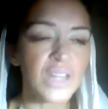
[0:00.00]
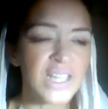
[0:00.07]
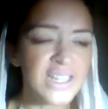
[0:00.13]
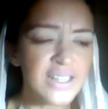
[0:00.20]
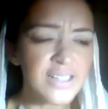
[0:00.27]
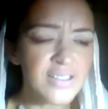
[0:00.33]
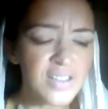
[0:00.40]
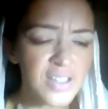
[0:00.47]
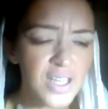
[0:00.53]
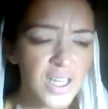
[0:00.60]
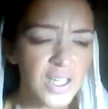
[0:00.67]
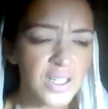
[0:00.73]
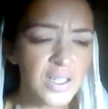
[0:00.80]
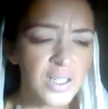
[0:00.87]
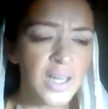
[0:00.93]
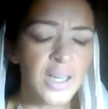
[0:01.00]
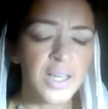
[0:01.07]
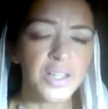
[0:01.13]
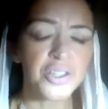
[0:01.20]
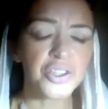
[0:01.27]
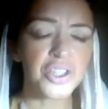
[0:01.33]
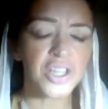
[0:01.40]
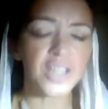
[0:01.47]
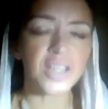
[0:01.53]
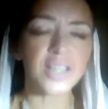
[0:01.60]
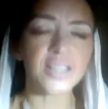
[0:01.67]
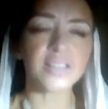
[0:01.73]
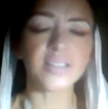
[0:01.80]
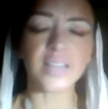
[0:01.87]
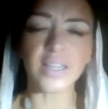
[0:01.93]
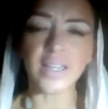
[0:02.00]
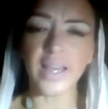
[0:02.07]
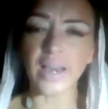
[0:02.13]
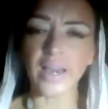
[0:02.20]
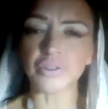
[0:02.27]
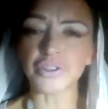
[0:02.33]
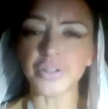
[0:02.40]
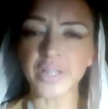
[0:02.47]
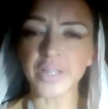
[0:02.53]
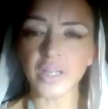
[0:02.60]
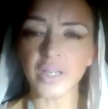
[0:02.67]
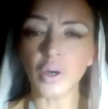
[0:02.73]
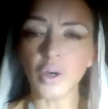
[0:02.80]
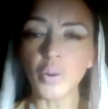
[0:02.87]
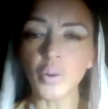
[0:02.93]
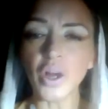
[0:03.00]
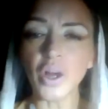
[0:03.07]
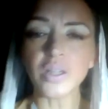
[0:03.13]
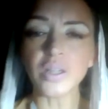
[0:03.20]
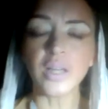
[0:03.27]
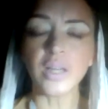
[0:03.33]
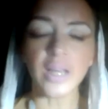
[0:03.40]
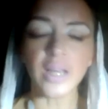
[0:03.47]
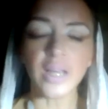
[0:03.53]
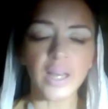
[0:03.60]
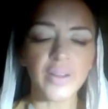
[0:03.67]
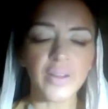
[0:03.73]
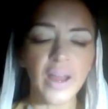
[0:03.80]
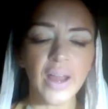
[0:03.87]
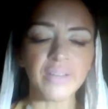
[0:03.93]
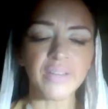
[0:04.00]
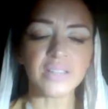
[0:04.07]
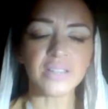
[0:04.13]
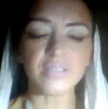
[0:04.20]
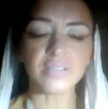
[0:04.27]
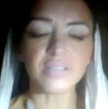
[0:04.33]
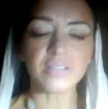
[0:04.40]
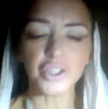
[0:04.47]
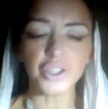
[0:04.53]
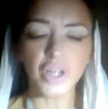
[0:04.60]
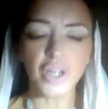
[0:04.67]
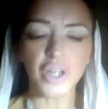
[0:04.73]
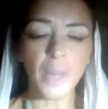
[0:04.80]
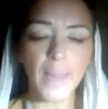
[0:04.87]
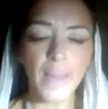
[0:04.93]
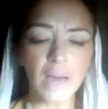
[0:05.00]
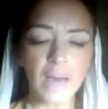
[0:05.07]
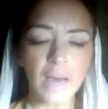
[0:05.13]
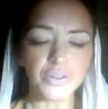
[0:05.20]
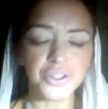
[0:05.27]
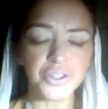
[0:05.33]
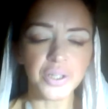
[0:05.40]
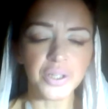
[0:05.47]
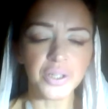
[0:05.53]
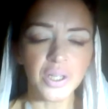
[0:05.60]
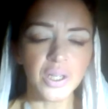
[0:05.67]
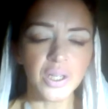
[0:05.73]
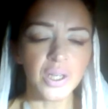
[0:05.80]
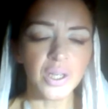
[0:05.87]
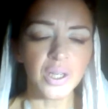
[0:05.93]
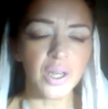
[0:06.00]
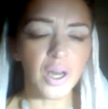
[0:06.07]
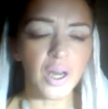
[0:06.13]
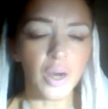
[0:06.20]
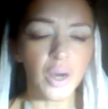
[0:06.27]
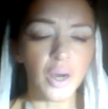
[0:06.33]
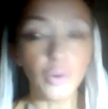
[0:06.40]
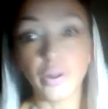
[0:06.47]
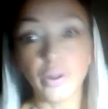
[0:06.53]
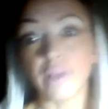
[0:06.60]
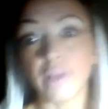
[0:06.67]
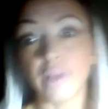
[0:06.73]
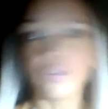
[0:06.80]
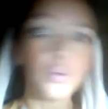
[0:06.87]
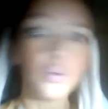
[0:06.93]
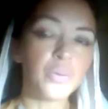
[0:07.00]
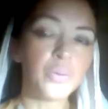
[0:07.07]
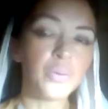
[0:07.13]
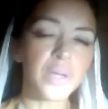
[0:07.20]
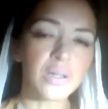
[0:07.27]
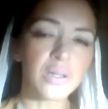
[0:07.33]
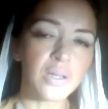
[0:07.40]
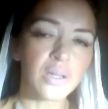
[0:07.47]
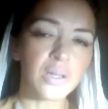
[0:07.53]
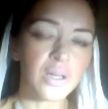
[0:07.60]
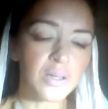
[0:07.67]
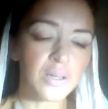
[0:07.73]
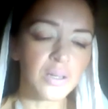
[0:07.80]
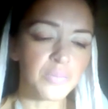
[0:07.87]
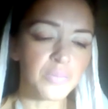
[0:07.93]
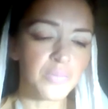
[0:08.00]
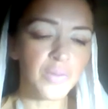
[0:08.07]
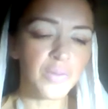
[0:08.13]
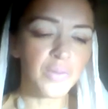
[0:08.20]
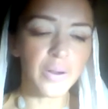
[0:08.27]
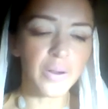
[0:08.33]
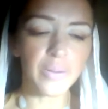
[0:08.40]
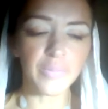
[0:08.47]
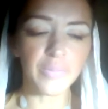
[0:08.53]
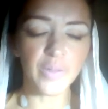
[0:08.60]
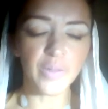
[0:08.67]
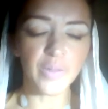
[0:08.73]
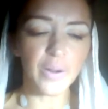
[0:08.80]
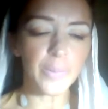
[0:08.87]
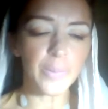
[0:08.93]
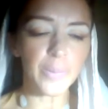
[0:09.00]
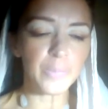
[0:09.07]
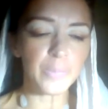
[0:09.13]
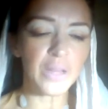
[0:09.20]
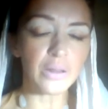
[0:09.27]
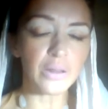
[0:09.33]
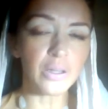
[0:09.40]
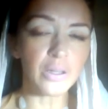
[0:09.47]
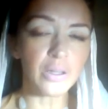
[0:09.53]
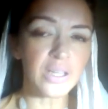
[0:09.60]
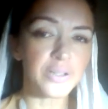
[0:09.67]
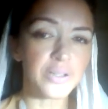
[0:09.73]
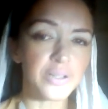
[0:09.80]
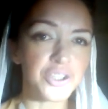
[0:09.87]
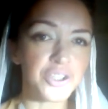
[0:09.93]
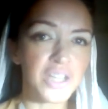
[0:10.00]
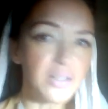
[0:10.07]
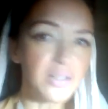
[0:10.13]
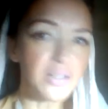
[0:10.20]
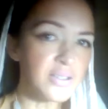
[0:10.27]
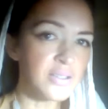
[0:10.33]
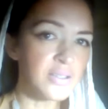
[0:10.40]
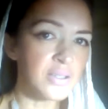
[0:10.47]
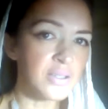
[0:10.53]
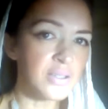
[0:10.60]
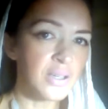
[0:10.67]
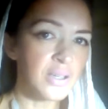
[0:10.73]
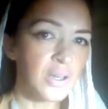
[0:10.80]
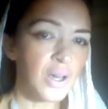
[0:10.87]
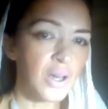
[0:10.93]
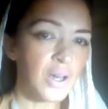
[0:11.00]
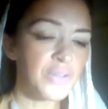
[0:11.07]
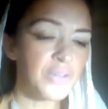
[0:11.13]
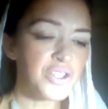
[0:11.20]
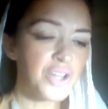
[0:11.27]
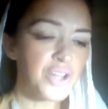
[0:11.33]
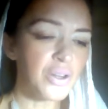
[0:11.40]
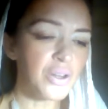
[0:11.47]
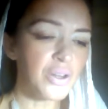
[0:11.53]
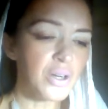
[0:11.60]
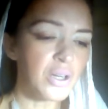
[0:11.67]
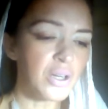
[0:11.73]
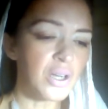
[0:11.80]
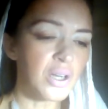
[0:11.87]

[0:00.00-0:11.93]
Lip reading: In this scene, she is encountering Oberon, and they're having a discussion about who loves whom, and they look like they're jealous of each other,